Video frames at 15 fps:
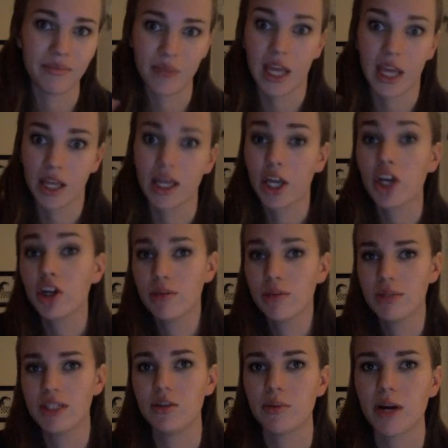It could
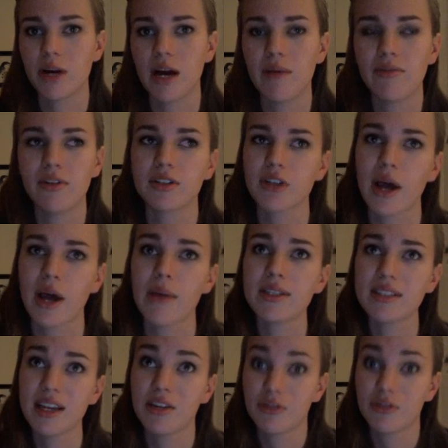be super helpful. So I would
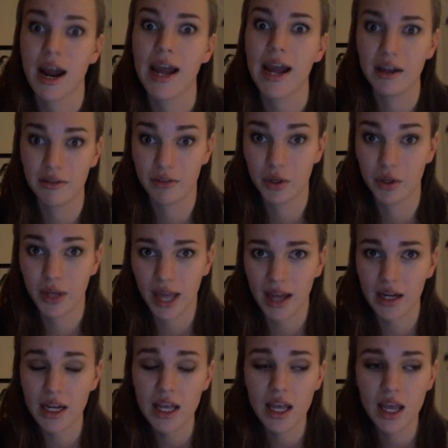say try it if you
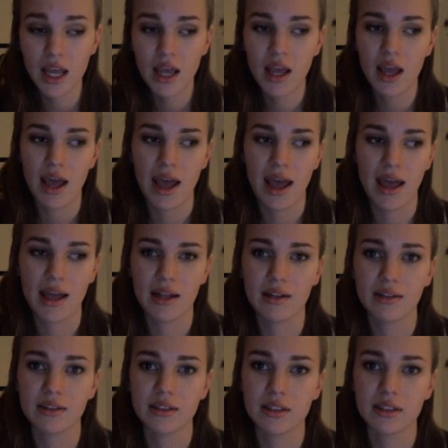can,
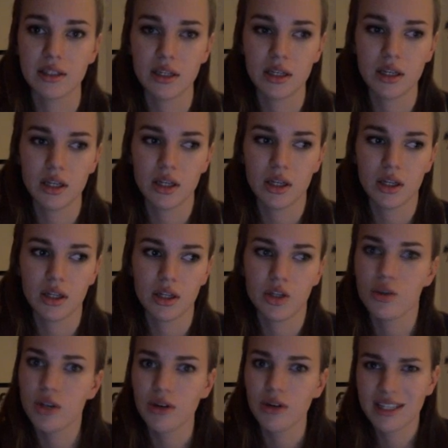and
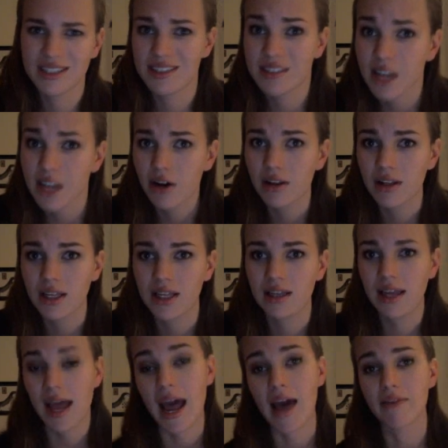you don't necessarily
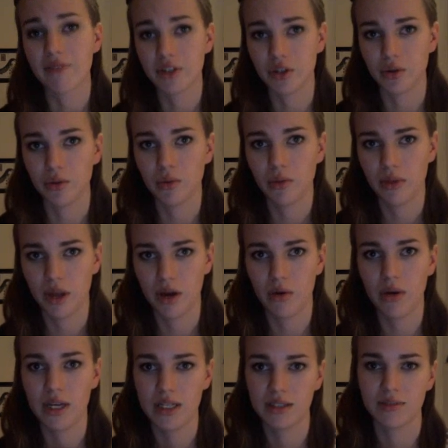have to,
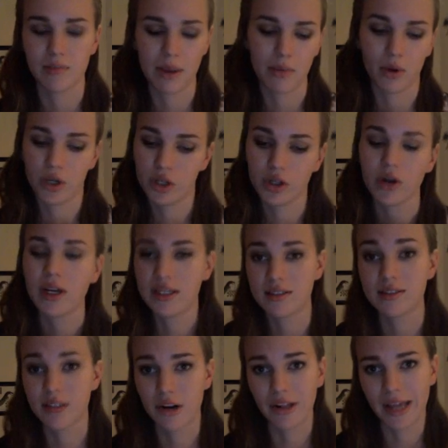though, is my point. You don't
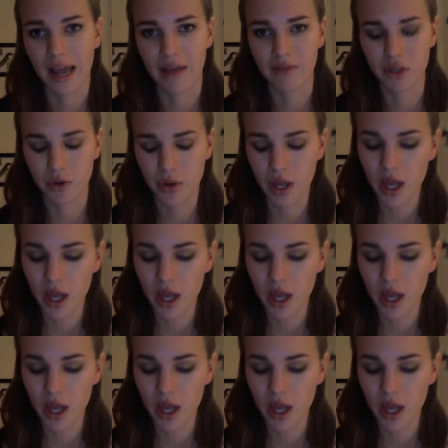necessarily have to.